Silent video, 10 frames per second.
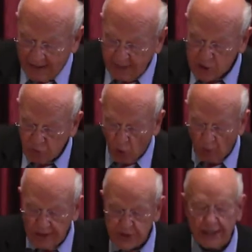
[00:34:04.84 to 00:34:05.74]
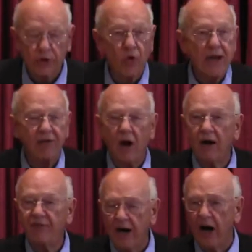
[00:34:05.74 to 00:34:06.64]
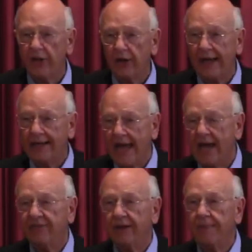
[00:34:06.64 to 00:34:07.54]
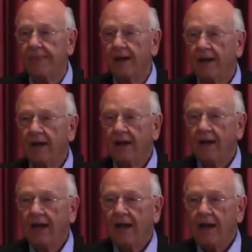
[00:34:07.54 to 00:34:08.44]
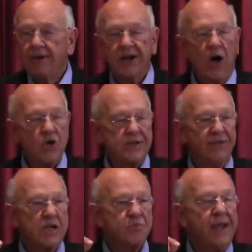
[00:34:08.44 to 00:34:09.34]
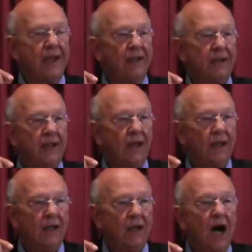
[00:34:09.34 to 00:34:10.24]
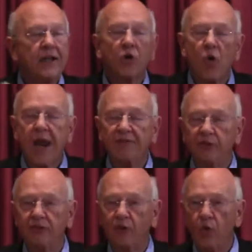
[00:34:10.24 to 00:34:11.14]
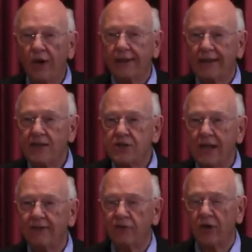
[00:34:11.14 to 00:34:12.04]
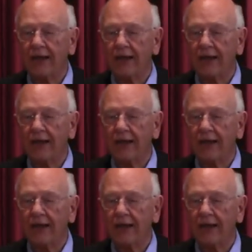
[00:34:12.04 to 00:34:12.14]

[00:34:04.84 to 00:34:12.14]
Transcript: how much more must it grieve our Father in heaven? And because of us being ungrateful for what that he's done